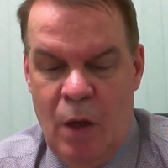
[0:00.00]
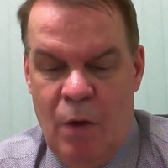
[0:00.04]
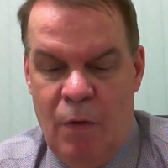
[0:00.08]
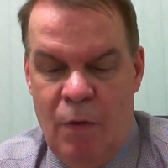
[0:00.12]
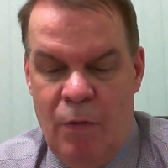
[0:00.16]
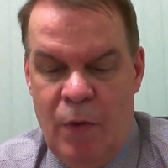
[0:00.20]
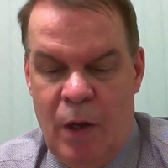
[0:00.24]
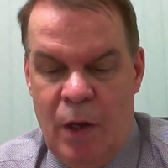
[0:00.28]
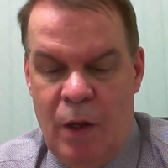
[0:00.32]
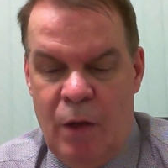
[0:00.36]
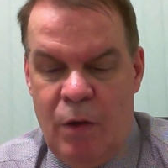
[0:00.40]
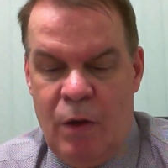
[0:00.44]

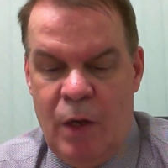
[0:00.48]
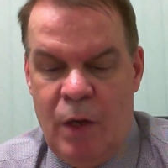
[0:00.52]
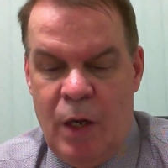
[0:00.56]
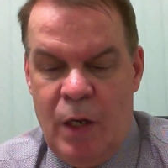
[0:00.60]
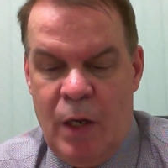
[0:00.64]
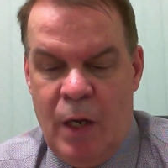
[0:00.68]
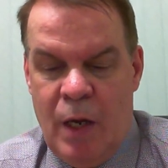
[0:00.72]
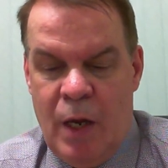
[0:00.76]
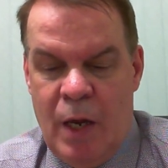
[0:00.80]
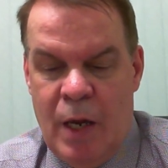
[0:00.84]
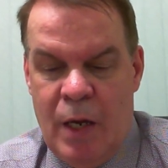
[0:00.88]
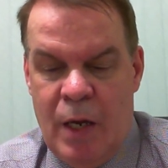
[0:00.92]

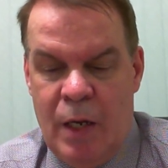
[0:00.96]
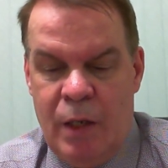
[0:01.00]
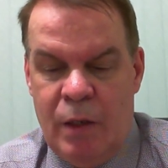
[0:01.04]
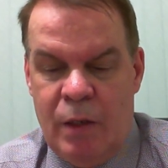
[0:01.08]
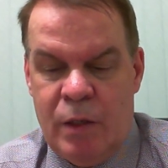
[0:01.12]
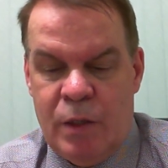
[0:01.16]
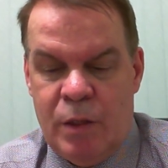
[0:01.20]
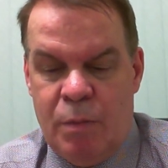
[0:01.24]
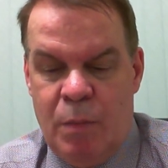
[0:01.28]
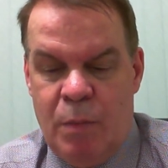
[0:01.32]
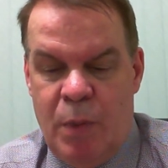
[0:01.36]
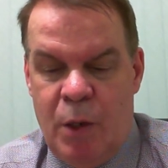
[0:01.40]
Valentina had
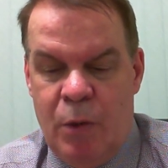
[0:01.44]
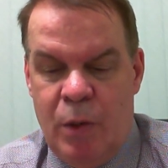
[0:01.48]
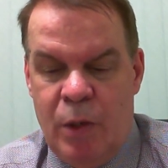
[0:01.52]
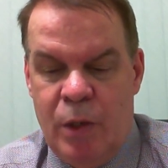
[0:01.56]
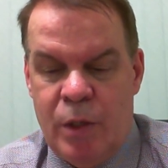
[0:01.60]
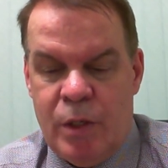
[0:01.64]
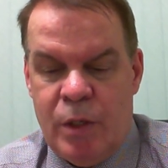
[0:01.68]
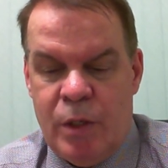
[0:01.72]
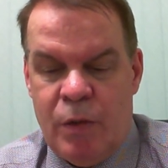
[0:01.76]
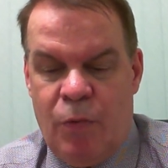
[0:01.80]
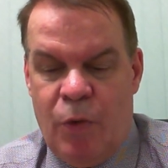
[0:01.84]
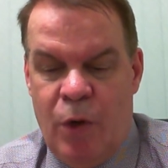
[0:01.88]

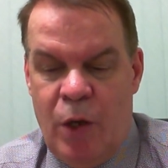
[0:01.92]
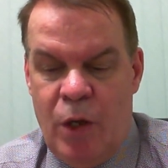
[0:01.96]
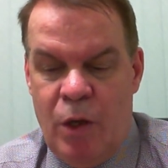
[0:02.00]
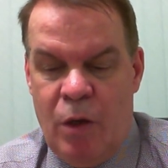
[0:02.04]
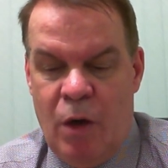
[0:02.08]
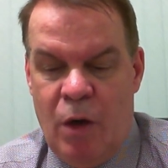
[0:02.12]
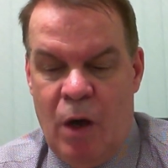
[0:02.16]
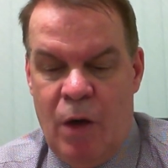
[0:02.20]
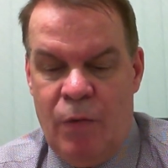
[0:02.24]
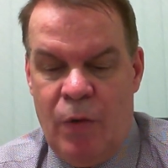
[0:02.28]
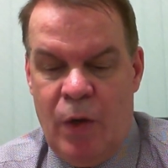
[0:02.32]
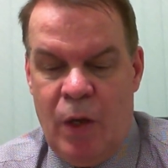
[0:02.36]
experienced free
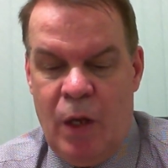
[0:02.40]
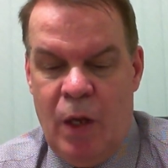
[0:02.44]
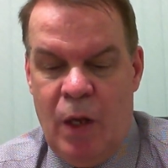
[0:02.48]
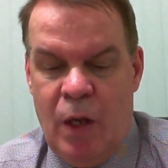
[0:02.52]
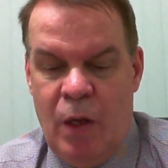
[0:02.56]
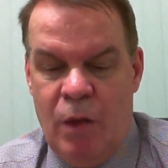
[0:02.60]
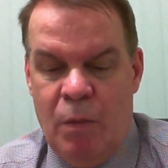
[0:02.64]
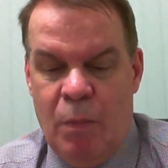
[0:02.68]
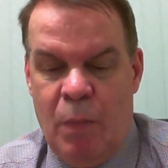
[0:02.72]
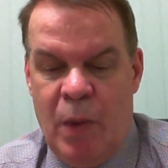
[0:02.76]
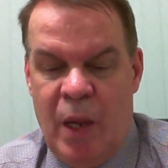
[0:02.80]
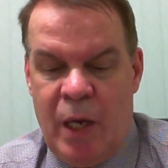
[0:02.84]
diving
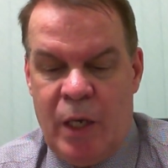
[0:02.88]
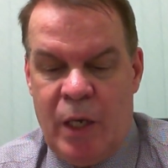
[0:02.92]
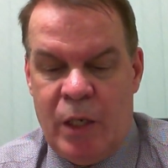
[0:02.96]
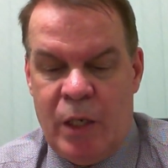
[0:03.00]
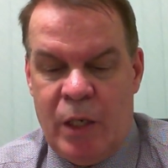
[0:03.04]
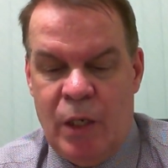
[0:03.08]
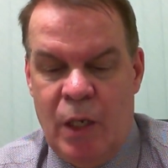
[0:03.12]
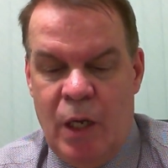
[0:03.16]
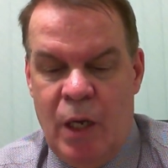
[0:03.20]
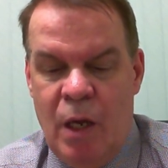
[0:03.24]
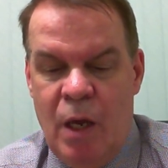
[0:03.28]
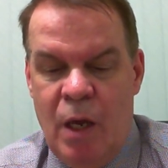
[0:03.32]
in the Black
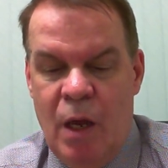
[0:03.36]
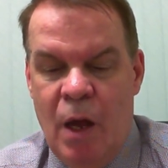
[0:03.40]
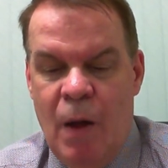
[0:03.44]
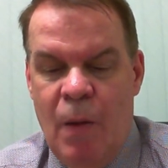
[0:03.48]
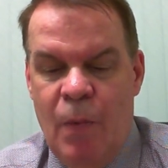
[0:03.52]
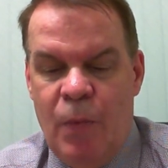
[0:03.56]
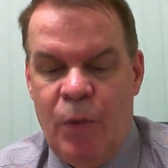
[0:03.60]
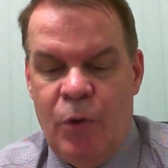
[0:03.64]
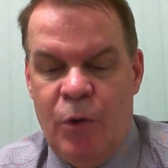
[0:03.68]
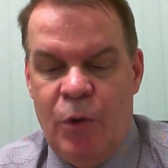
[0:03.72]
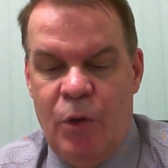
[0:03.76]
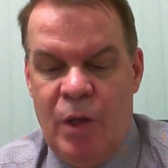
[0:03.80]
Sea
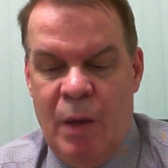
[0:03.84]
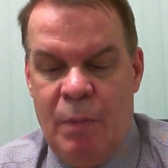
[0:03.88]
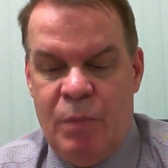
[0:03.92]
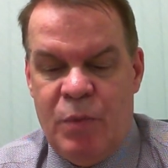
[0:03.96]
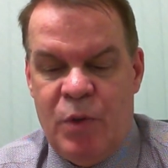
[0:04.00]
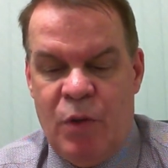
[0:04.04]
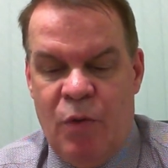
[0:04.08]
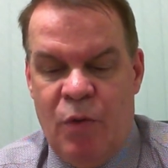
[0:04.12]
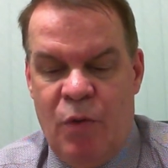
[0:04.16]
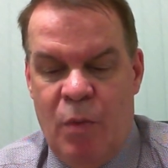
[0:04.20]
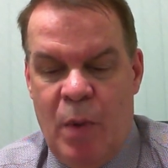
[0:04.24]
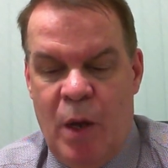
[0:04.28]
to
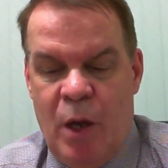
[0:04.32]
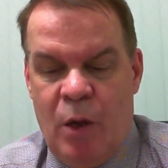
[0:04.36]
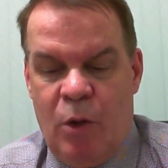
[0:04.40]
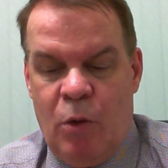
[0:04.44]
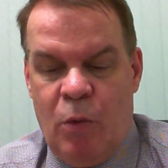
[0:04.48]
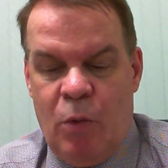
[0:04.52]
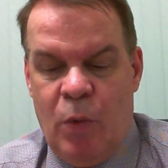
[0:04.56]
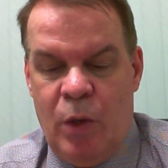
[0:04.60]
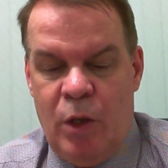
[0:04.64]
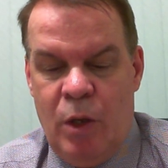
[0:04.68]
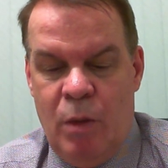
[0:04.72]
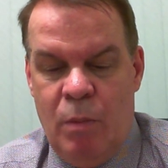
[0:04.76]
depths of about
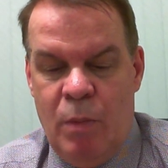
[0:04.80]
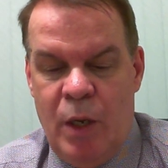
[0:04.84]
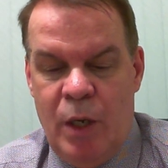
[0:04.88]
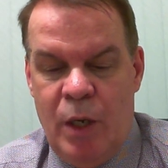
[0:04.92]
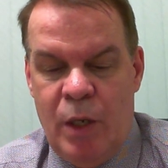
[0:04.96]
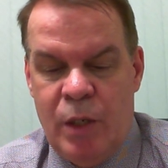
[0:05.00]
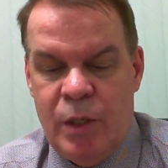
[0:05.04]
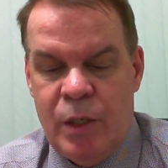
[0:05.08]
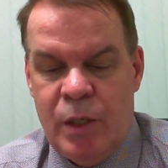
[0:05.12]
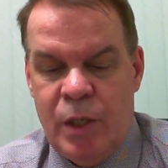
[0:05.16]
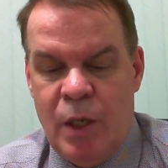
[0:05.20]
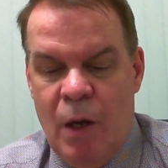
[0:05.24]
20
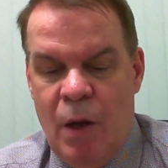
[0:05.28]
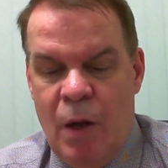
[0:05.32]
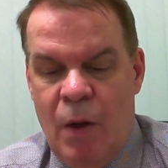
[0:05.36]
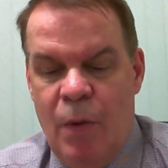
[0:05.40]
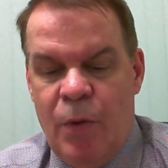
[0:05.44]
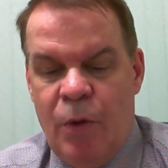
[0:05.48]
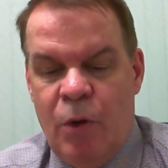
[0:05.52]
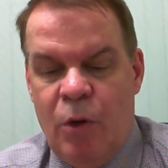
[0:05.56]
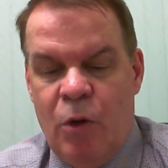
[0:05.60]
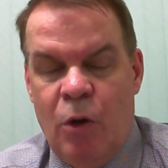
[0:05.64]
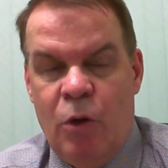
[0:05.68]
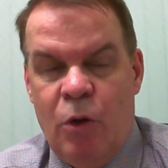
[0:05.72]
metres,
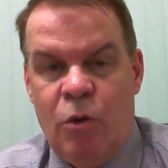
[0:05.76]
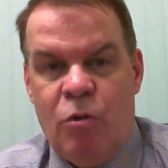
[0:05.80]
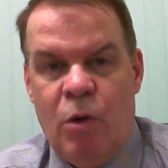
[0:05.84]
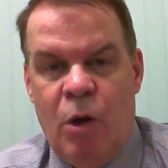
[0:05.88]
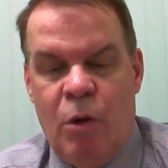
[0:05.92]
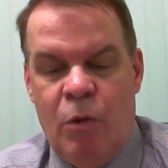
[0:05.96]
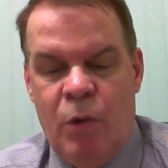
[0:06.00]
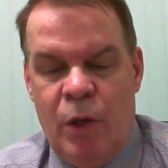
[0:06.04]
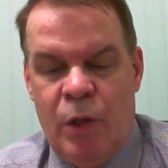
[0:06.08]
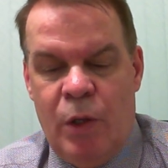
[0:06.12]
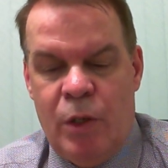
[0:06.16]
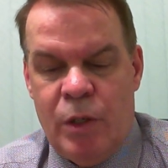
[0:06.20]

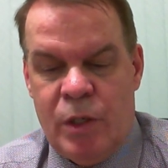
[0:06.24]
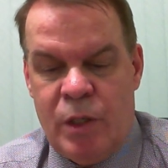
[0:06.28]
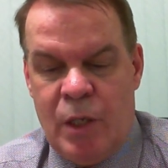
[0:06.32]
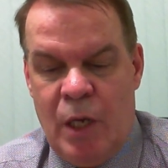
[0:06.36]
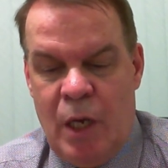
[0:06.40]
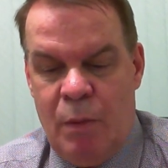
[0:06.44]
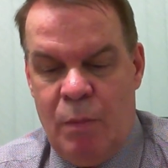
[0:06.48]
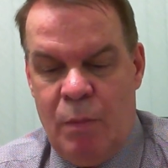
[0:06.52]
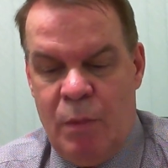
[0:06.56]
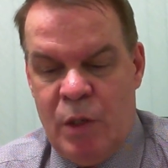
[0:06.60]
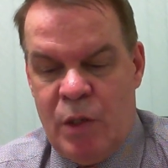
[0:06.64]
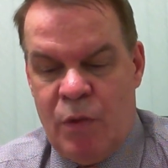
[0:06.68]
contrary to
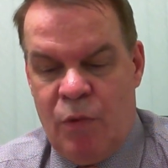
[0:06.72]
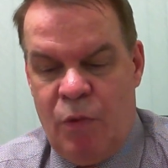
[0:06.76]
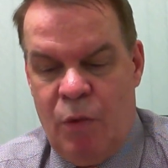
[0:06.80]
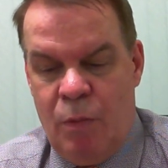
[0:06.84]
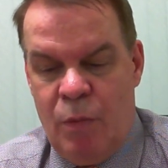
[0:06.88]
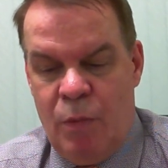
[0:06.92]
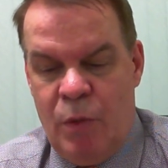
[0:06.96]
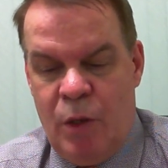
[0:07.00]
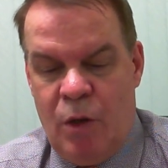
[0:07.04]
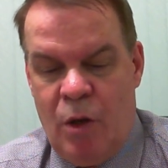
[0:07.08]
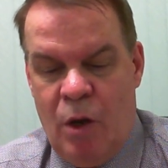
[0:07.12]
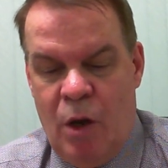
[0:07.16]
statements
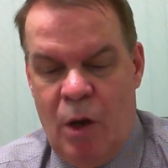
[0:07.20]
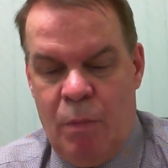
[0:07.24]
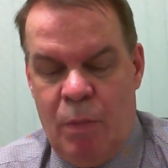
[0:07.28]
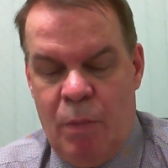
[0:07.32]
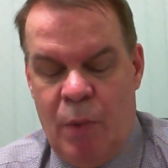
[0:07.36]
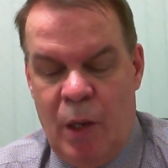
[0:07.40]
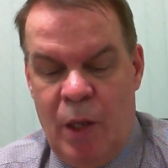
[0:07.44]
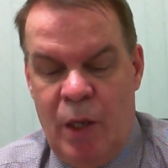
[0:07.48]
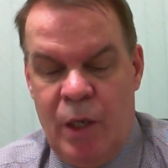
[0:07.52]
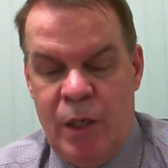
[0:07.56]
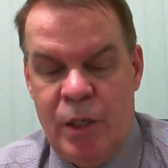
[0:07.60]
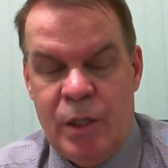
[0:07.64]
from the Thai
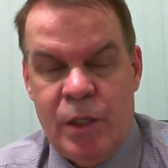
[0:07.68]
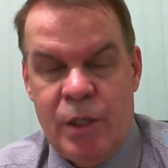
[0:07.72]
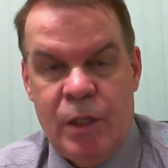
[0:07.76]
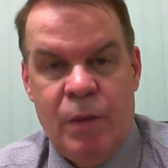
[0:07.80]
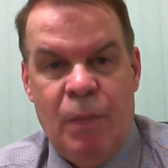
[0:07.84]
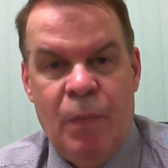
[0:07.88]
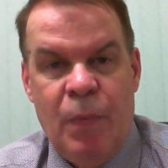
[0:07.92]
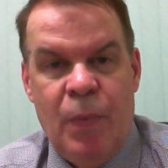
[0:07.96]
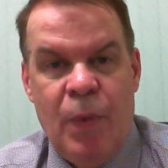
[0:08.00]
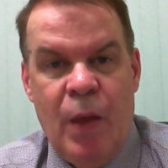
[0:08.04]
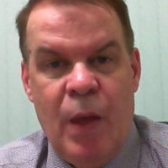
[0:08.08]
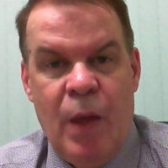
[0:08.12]
police.
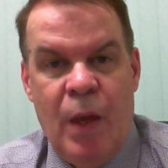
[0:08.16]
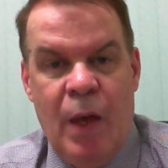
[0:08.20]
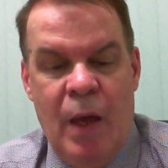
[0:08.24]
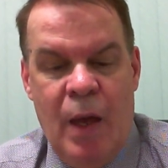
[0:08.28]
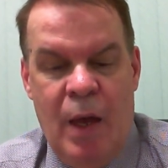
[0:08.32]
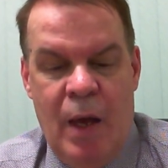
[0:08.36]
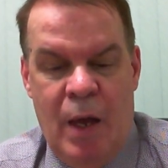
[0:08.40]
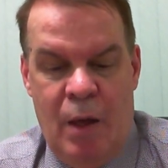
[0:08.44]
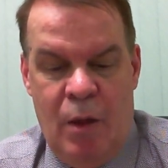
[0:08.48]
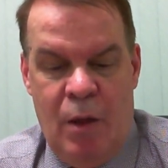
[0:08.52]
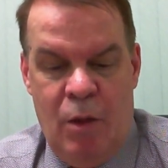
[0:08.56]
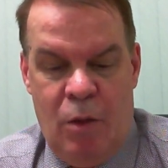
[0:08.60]

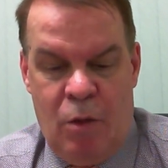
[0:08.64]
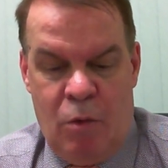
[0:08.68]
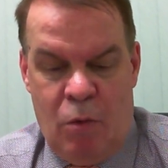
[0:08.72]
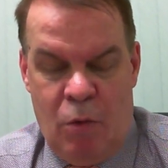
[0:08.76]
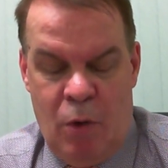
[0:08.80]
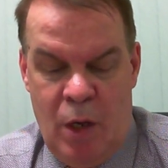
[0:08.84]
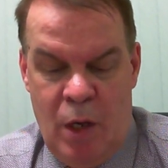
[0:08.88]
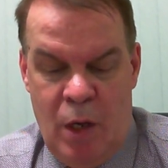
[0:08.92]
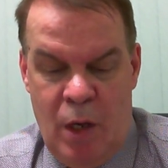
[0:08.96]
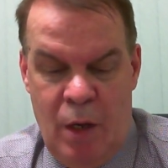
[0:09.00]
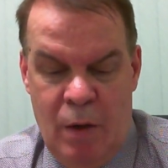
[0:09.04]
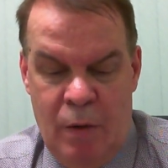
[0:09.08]
And
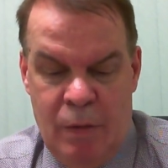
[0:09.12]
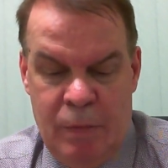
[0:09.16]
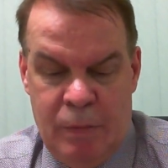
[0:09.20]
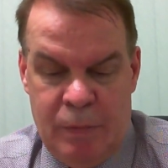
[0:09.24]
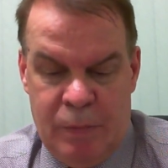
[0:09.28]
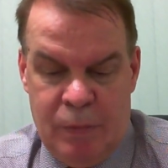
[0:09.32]
3.